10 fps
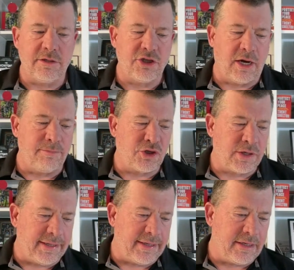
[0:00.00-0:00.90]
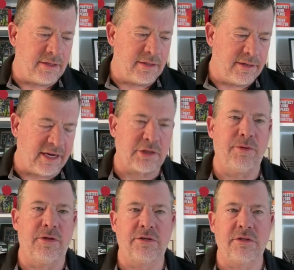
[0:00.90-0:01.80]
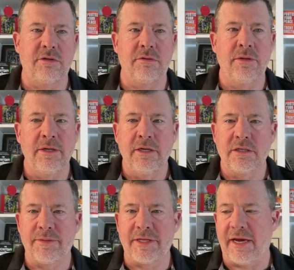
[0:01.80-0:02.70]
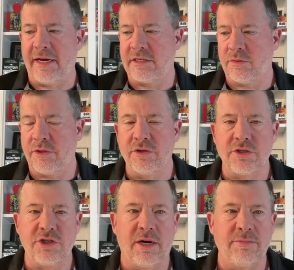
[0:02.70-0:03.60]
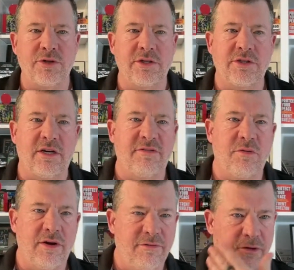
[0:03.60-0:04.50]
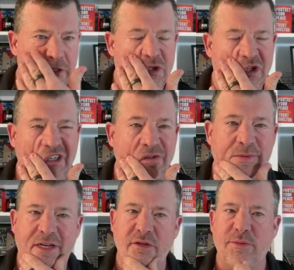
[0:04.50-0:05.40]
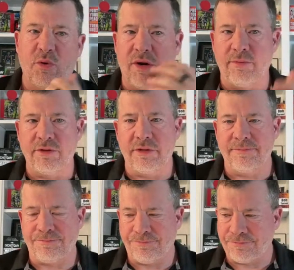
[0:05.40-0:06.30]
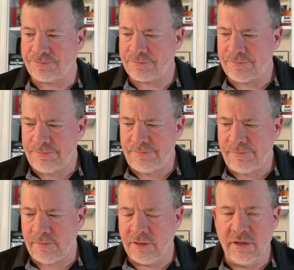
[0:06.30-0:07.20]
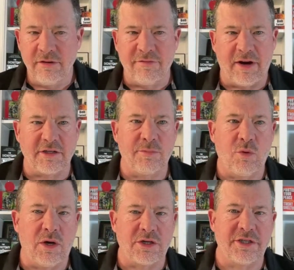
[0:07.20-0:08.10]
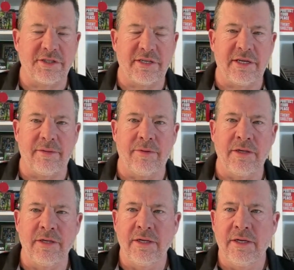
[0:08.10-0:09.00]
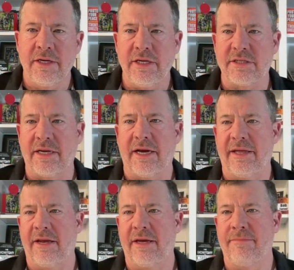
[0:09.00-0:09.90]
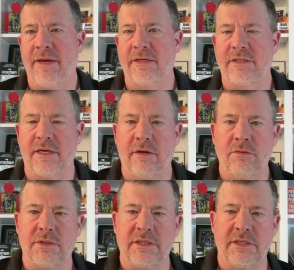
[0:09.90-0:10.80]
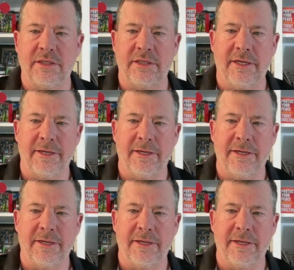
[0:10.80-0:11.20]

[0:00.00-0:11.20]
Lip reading: job tread expert. So some of the guys that were using job tread software for construction management were able to fire some questions at him. And he's a guy that I met out in